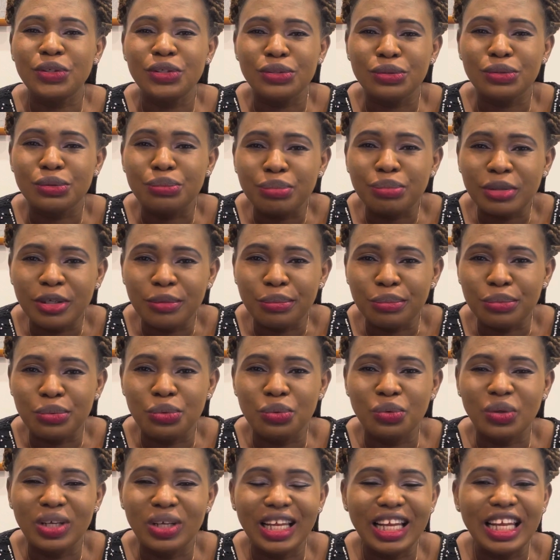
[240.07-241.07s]
to people,
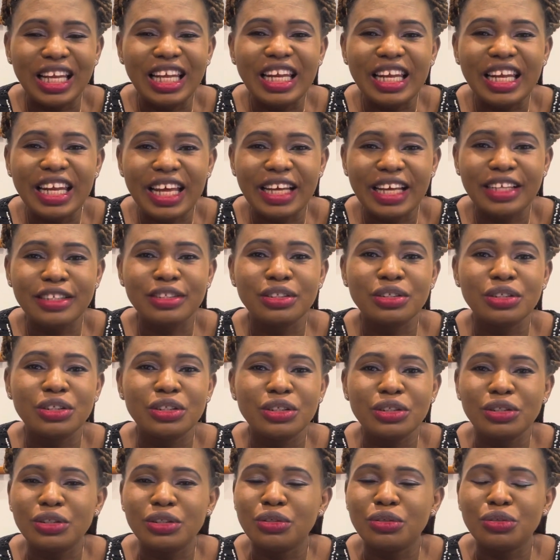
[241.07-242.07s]
learn
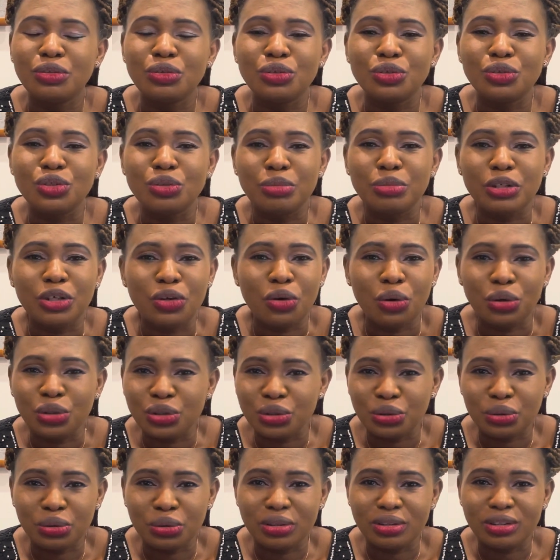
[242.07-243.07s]
to be
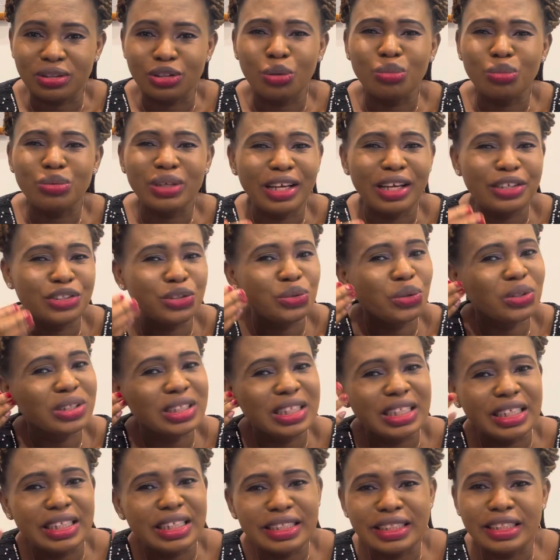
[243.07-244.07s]
cautious. Sometimes just
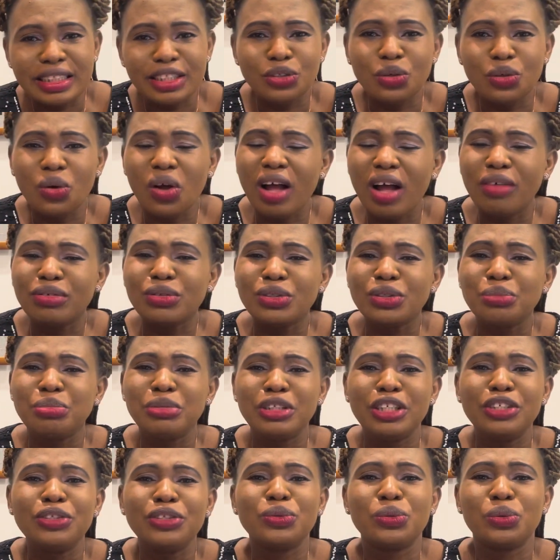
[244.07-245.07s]
listen. You don't have to
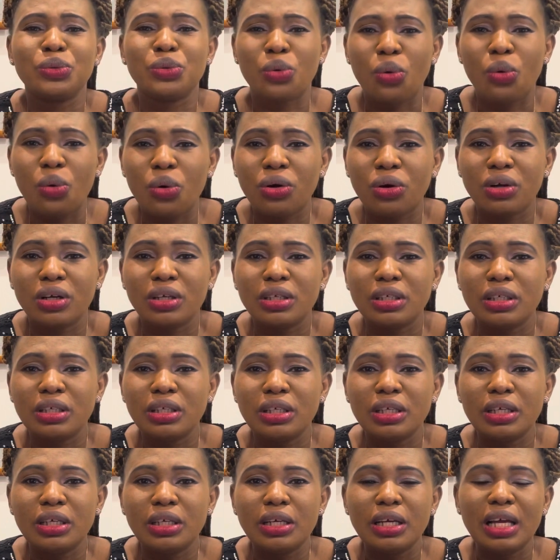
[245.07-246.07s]
begin to talk.
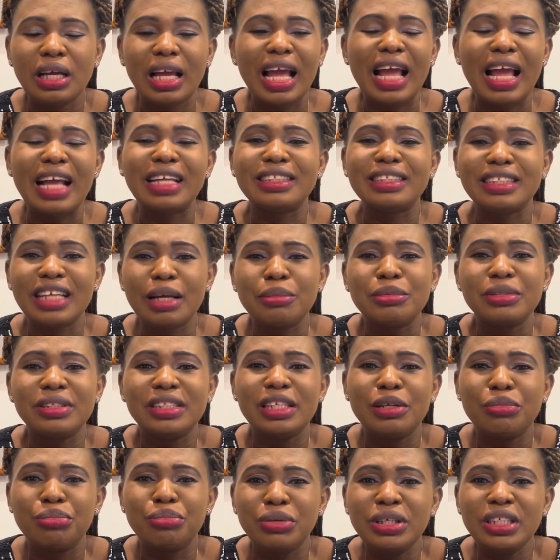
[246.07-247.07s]
Except they
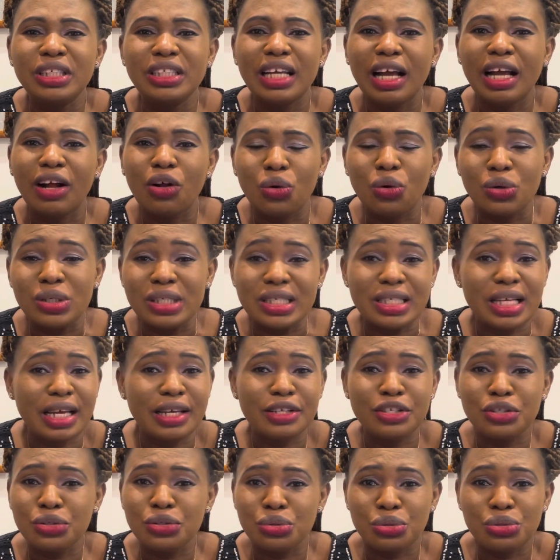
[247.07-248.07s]
bring their
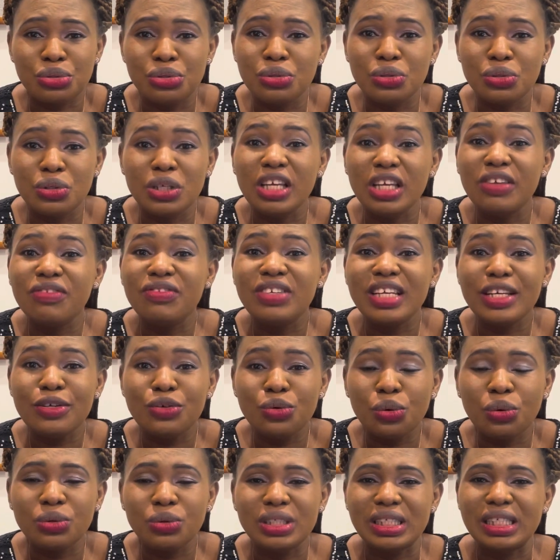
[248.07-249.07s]
concerns to you. If they
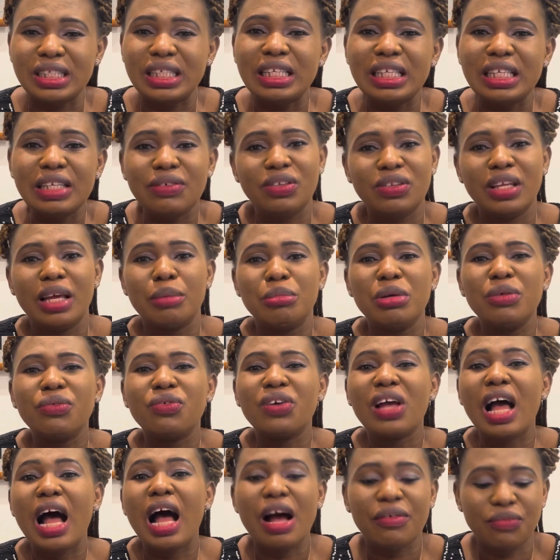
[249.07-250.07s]
don't, leave them. If
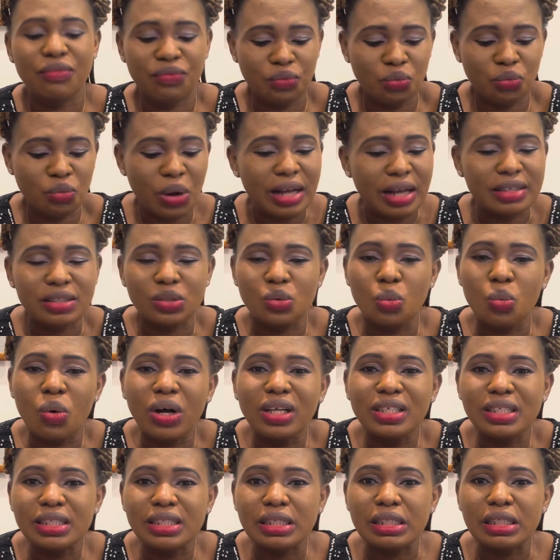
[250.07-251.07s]
I've asked
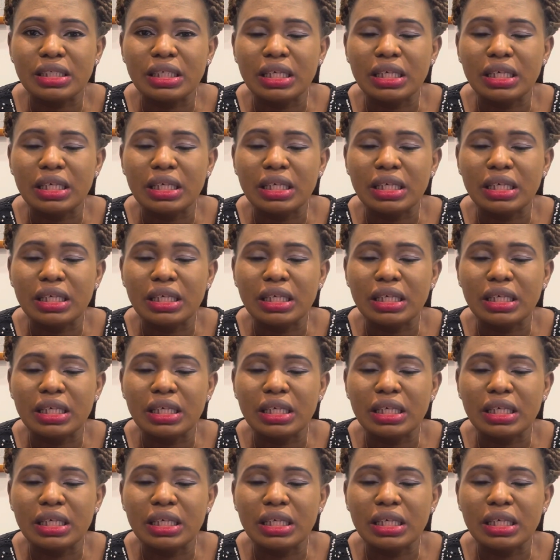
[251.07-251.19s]
once,